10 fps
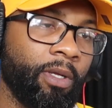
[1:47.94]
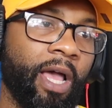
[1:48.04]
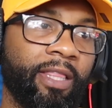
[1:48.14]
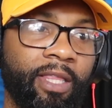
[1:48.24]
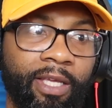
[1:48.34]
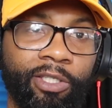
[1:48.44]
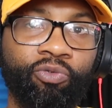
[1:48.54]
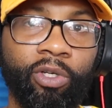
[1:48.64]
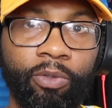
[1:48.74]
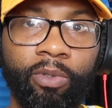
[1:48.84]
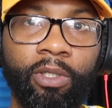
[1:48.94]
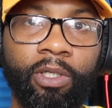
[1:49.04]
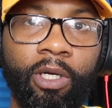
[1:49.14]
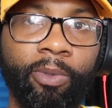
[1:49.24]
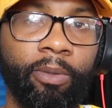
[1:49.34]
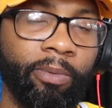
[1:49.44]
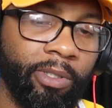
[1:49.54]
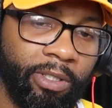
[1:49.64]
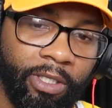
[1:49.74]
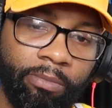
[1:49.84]
I think is really, really good, really,
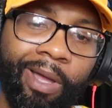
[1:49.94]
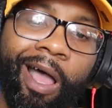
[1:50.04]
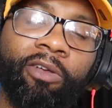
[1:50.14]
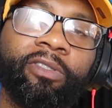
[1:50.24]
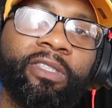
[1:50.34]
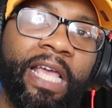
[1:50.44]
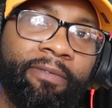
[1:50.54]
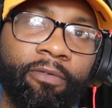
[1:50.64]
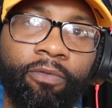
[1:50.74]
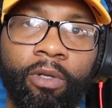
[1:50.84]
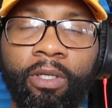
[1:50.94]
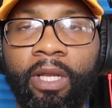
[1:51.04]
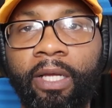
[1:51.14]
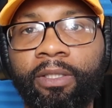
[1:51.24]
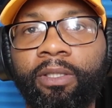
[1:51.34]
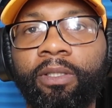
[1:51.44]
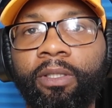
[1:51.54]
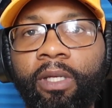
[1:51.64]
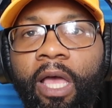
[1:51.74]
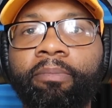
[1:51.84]
really deep, I'll save it for the next
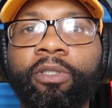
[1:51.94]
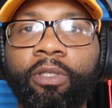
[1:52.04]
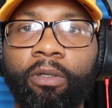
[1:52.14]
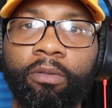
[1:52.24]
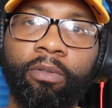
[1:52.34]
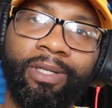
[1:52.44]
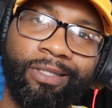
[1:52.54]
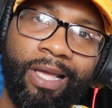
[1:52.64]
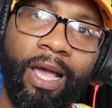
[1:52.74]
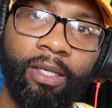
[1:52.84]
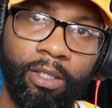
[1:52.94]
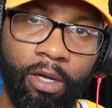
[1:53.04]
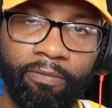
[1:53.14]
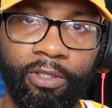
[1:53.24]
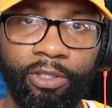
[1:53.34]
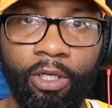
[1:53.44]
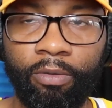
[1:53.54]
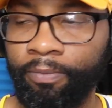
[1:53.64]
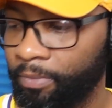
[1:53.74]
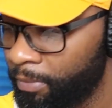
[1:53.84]
episode, and that's how I lead off the
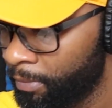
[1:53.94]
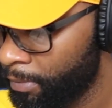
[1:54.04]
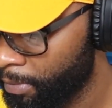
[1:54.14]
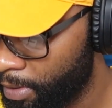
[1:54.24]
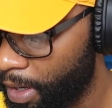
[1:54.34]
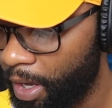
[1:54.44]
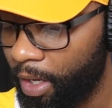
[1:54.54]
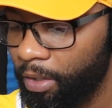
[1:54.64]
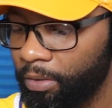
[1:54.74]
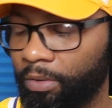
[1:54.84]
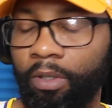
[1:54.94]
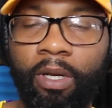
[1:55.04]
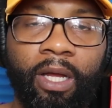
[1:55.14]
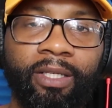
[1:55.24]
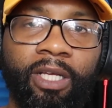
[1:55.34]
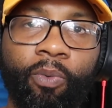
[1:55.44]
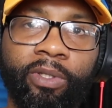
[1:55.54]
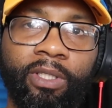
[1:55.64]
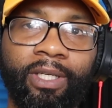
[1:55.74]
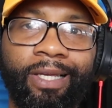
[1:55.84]
show. All right. So, like I said,
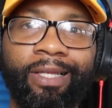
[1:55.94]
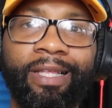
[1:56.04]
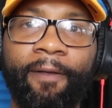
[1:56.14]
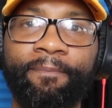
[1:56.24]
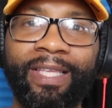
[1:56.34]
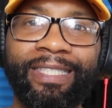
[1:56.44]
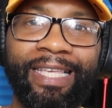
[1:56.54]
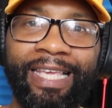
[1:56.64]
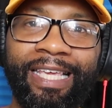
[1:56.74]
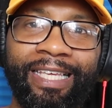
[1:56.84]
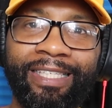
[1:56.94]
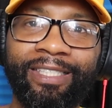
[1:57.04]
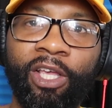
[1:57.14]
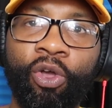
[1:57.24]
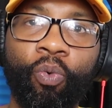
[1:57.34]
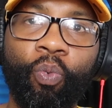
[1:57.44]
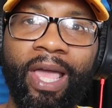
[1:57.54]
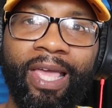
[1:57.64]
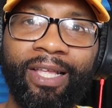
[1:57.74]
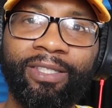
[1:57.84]
once again, this is
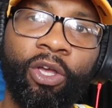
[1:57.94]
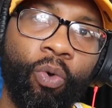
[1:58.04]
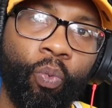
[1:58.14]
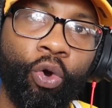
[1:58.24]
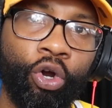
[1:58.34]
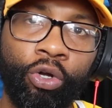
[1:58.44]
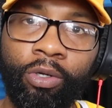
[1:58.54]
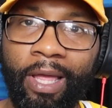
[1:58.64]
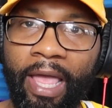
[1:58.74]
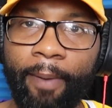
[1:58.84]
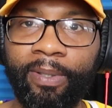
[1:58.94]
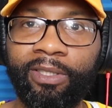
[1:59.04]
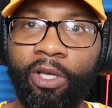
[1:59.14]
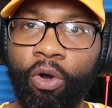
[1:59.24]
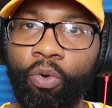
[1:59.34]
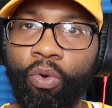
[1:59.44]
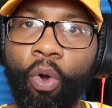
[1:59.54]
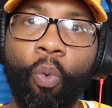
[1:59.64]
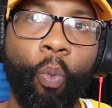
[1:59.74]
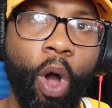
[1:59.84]
Wayne's Whirl, episode
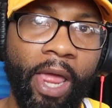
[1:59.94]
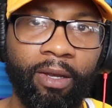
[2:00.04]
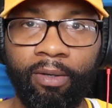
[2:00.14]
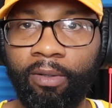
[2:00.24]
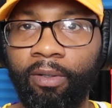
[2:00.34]
1.